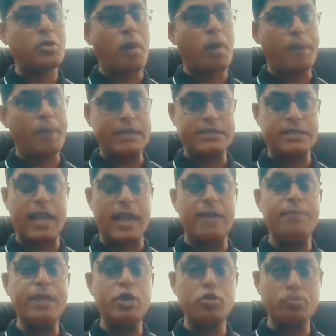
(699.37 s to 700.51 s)
corporate
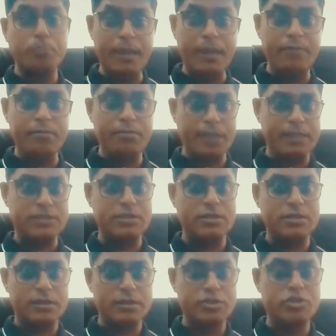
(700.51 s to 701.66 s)
side, B2B mix.